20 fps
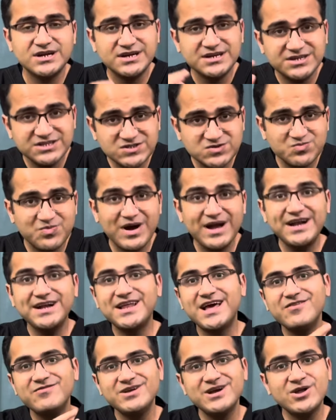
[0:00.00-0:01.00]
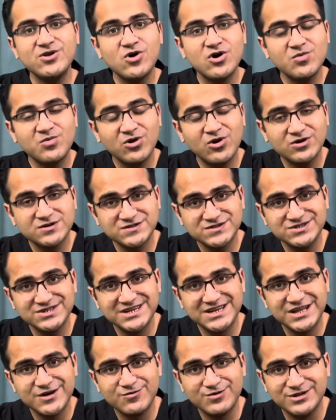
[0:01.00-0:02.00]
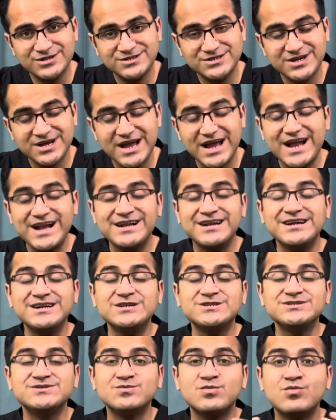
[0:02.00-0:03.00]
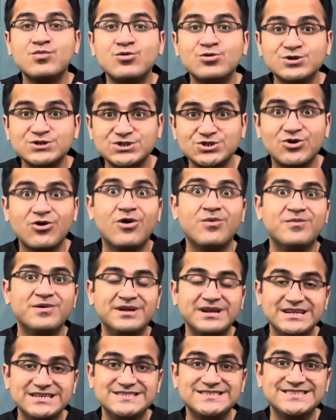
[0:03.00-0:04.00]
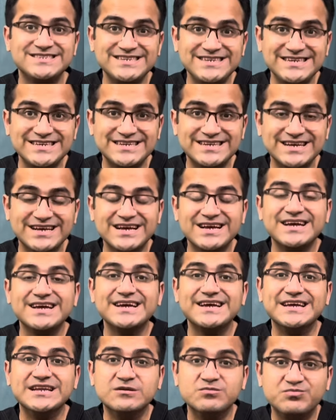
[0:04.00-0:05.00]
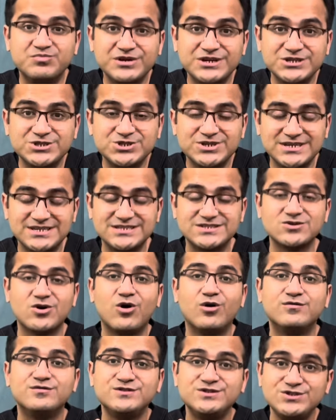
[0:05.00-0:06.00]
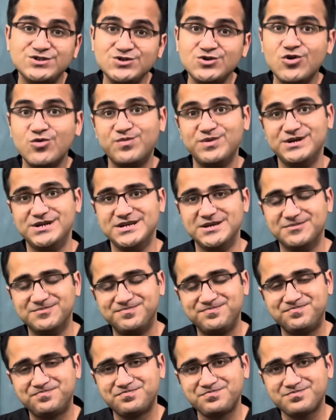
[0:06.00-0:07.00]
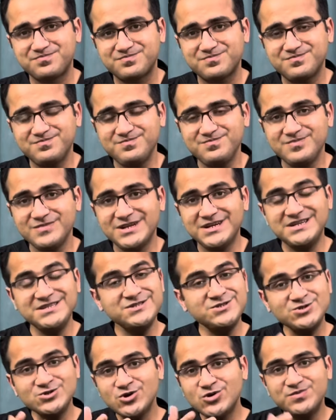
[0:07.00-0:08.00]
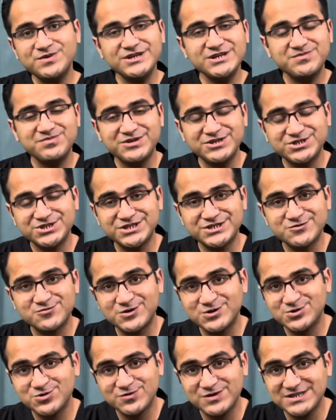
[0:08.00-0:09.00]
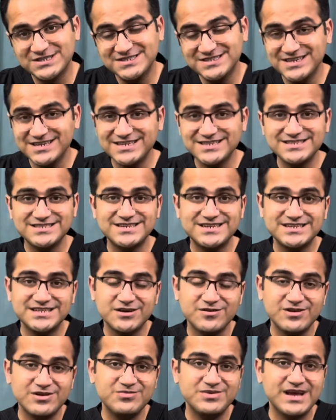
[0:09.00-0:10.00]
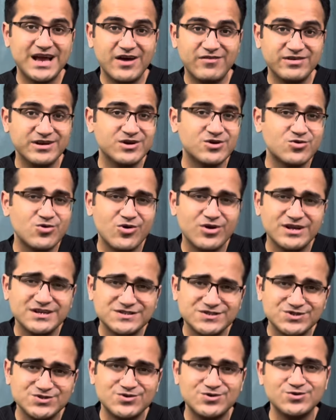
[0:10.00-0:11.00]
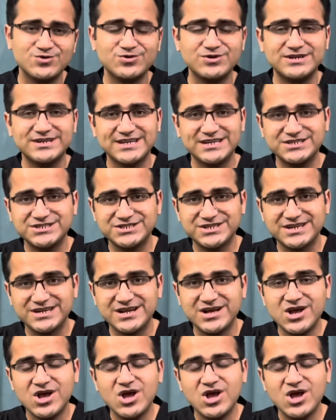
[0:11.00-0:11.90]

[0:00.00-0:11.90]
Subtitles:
despite having a normal oxygen levels, and it is most commonly seen in patients of COPD. In COPD patients, what you will see is that they will be having chronic CO2 retention,